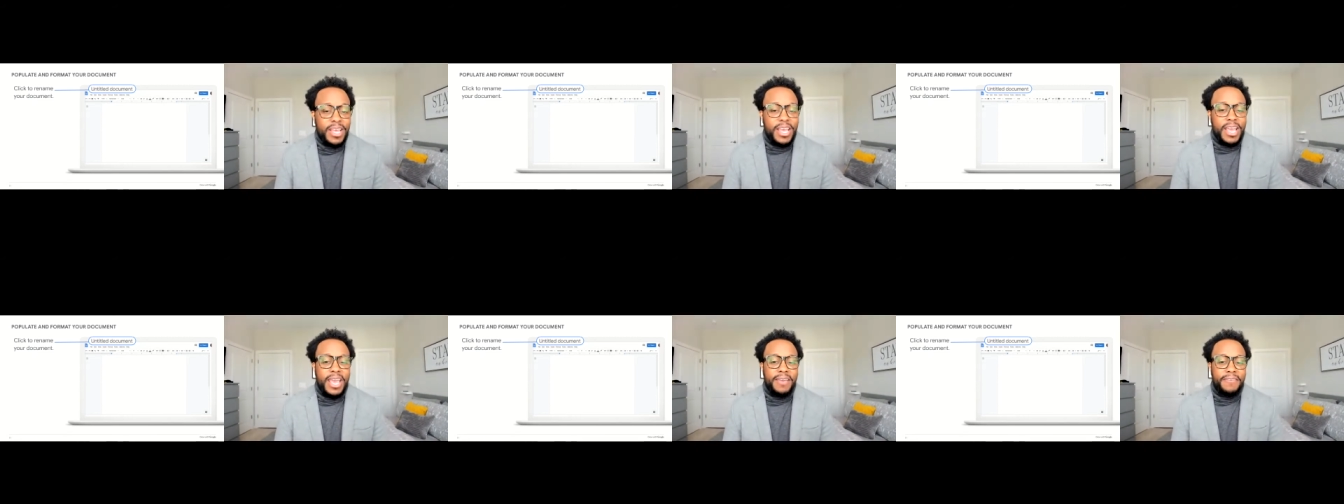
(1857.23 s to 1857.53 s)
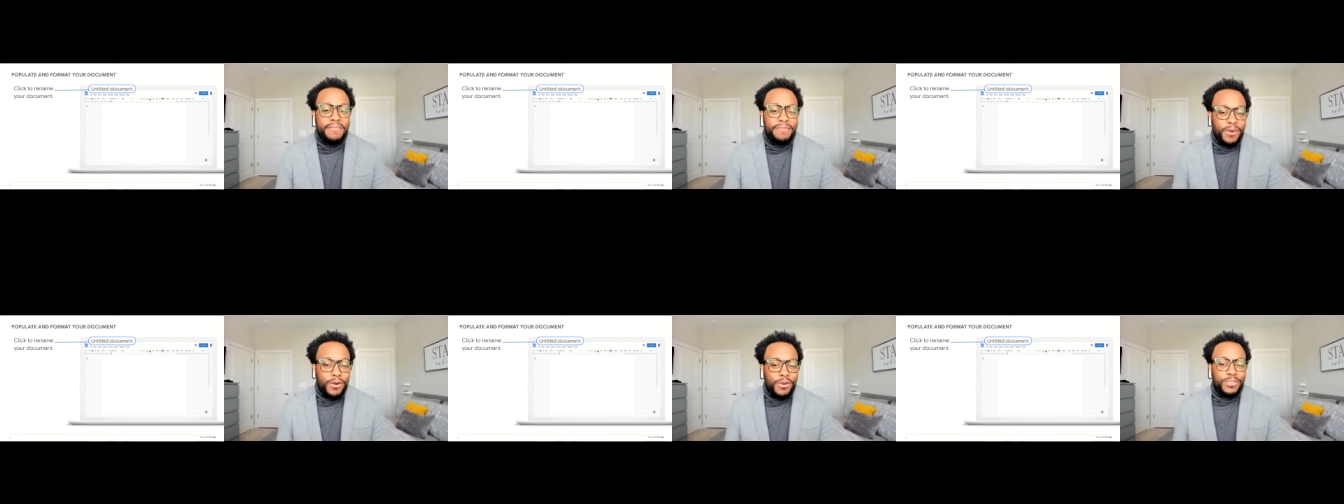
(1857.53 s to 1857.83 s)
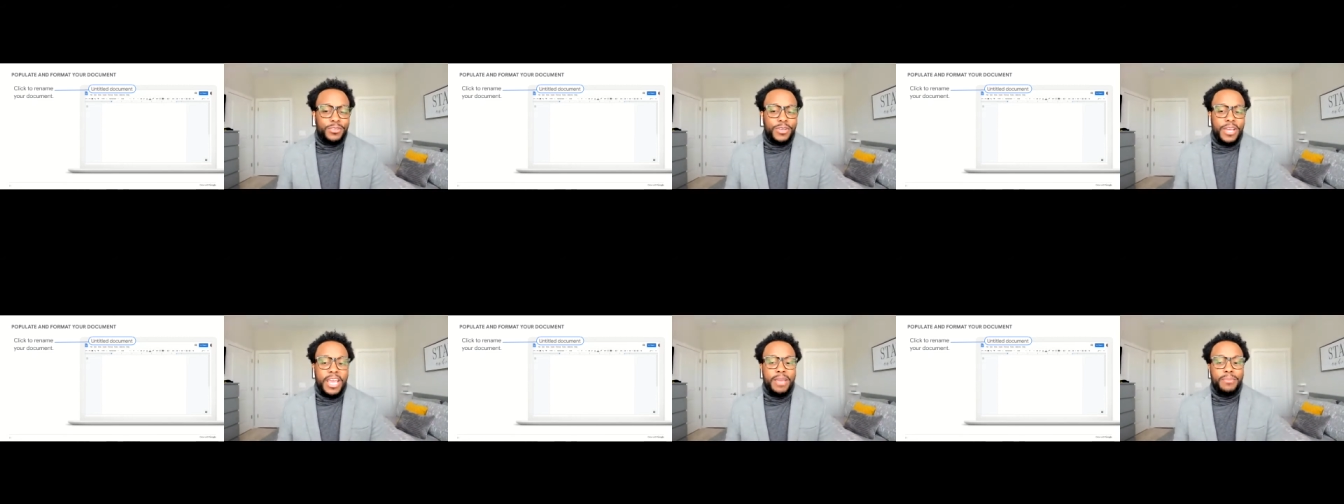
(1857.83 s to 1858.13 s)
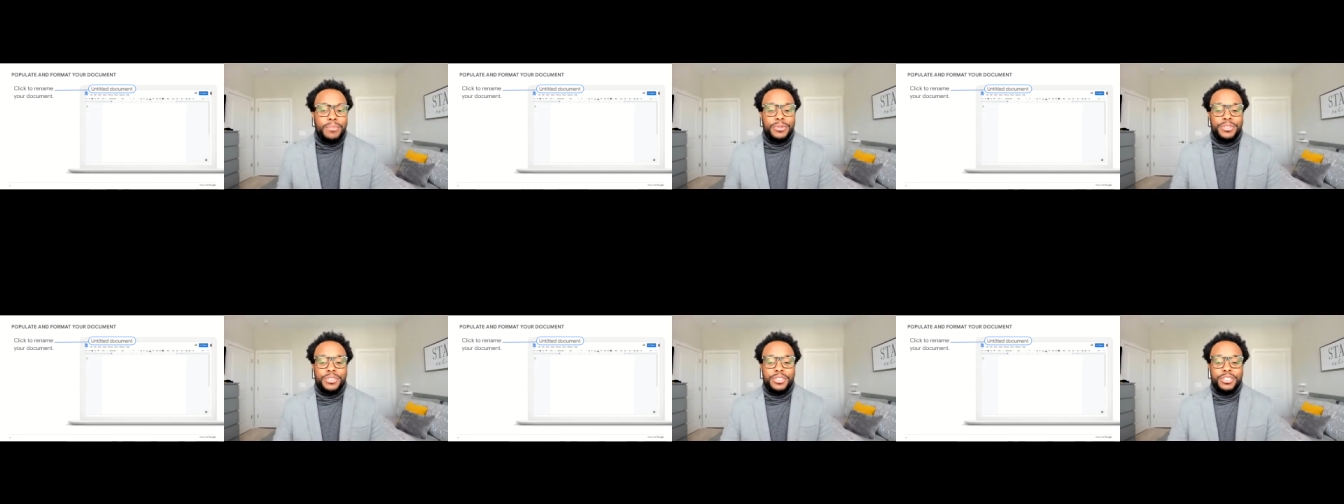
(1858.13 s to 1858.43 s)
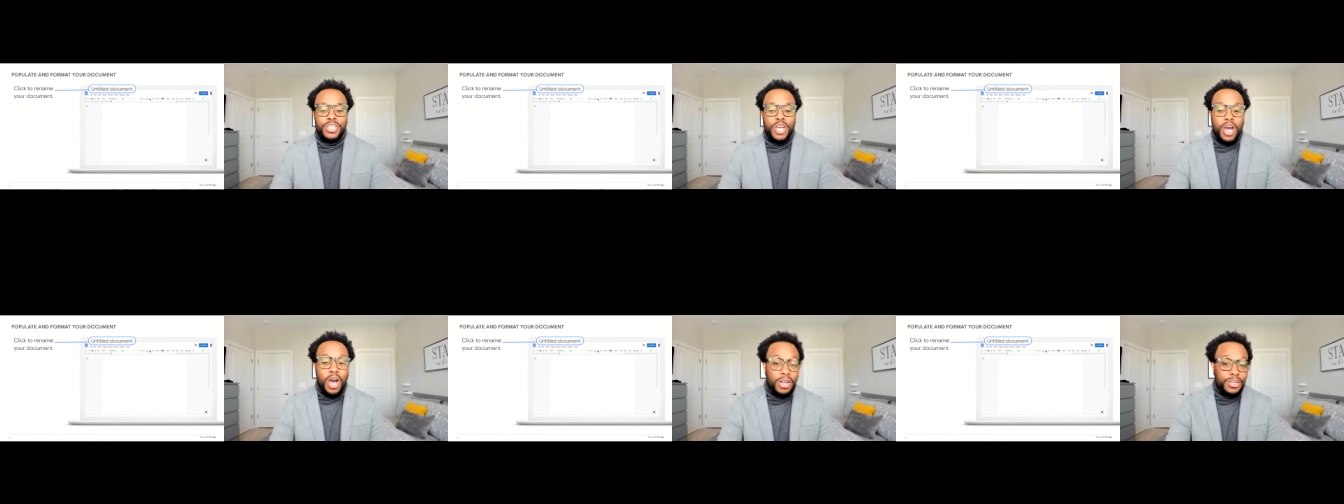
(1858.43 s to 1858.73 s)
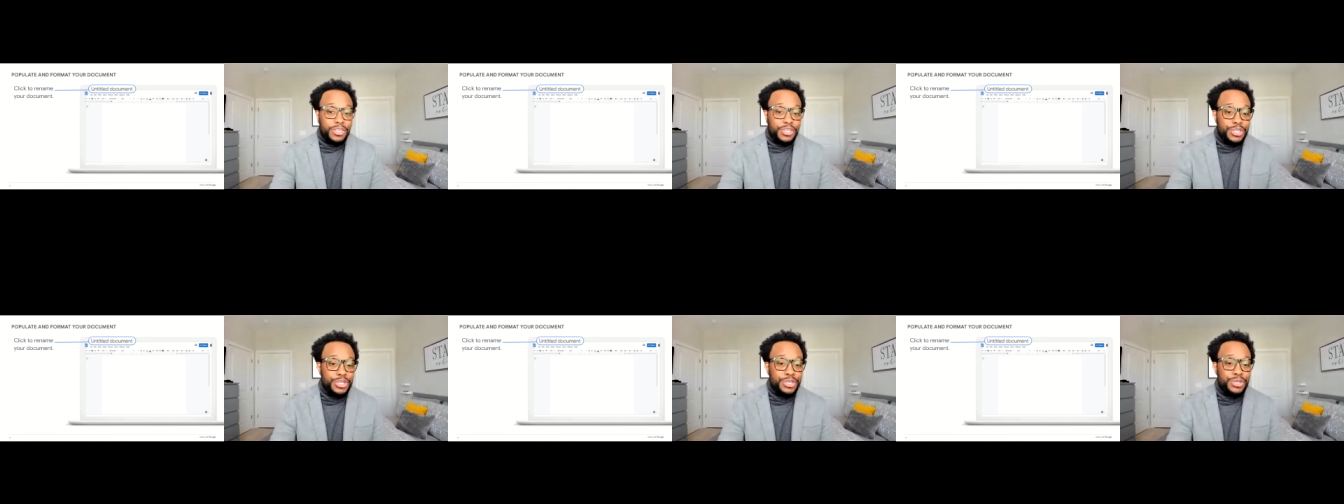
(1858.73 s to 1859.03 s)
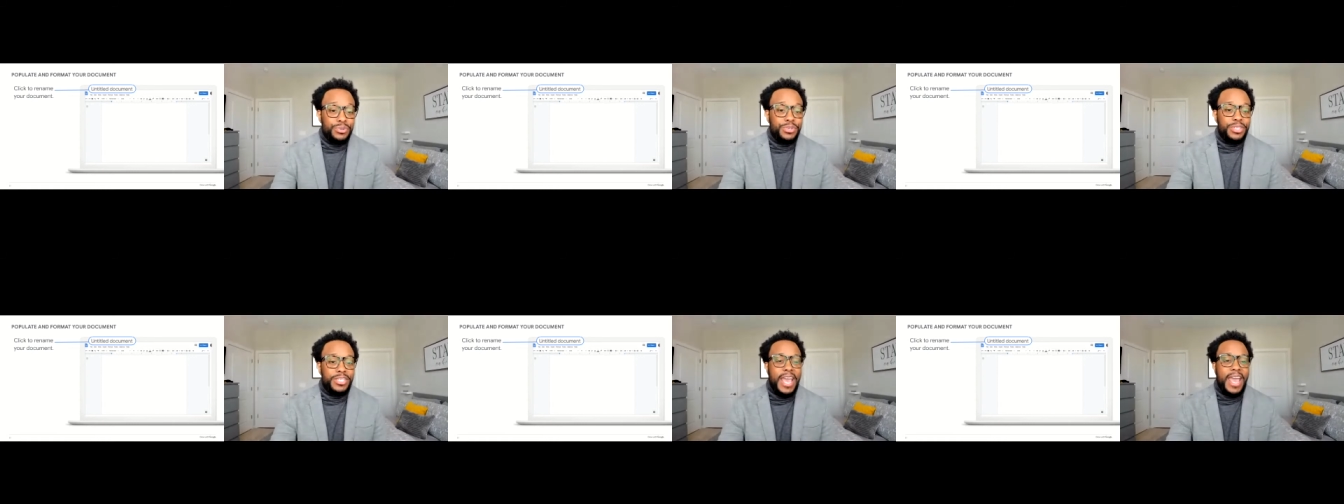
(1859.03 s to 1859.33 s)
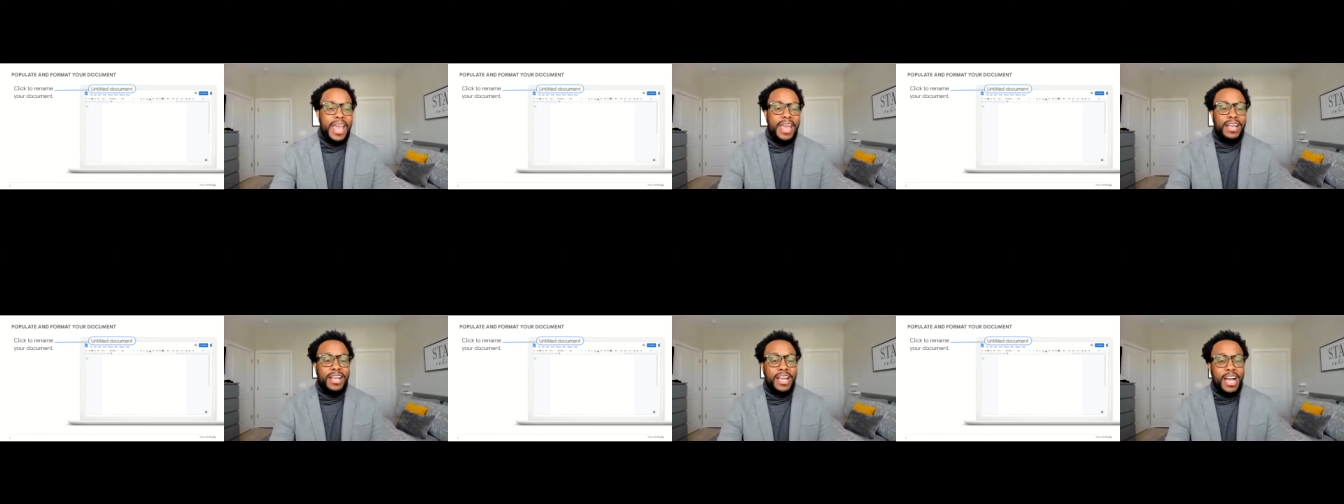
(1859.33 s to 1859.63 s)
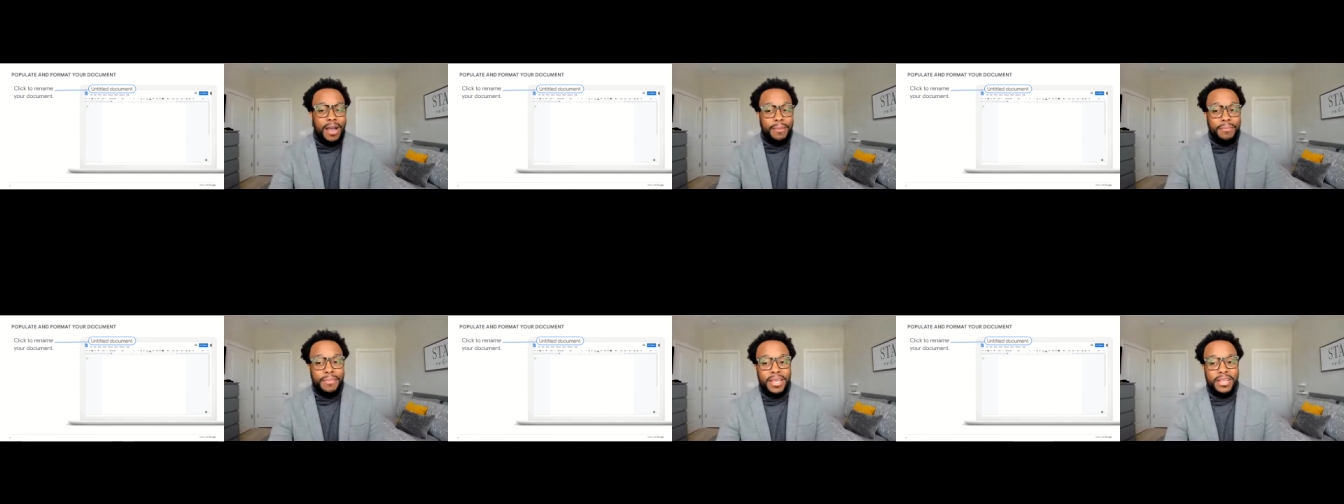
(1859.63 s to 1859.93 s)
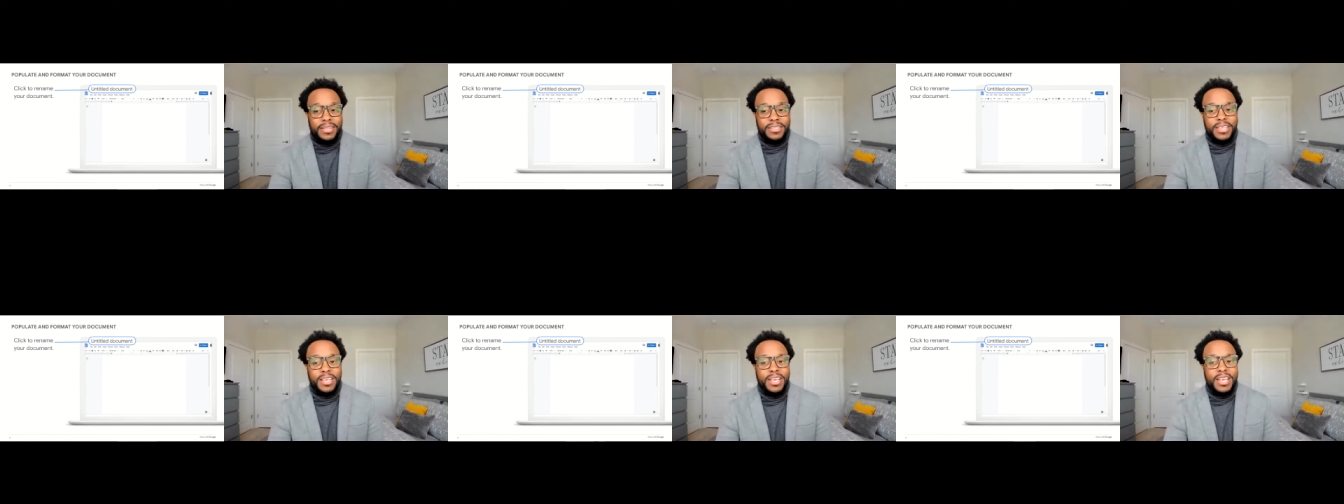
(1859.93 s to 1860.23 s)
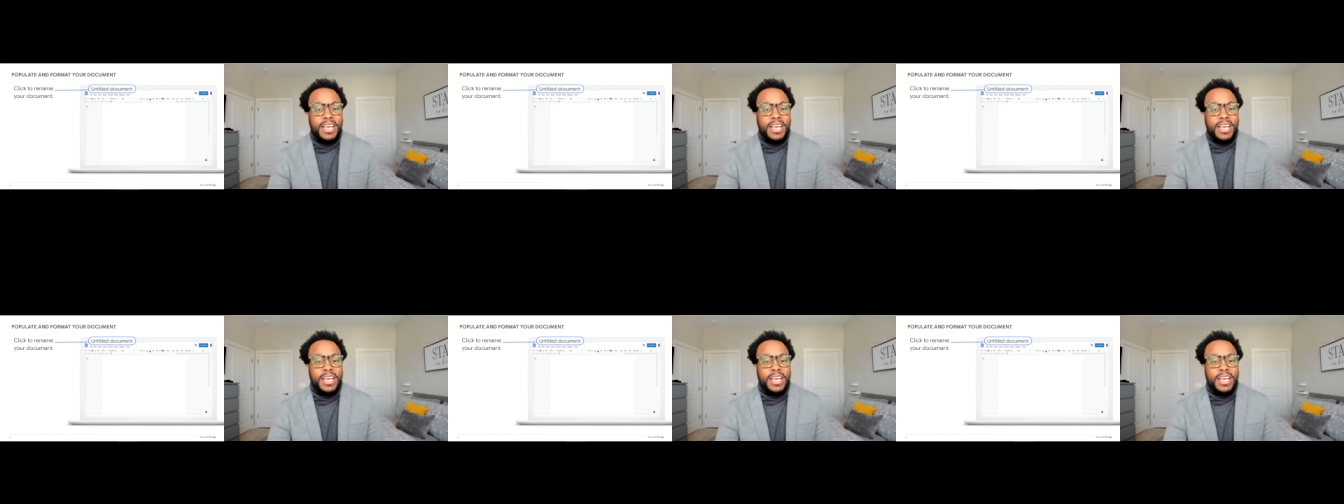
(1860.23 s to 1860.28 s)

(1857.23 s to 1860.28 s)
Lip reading: and folks are able to talk to you, to add comments.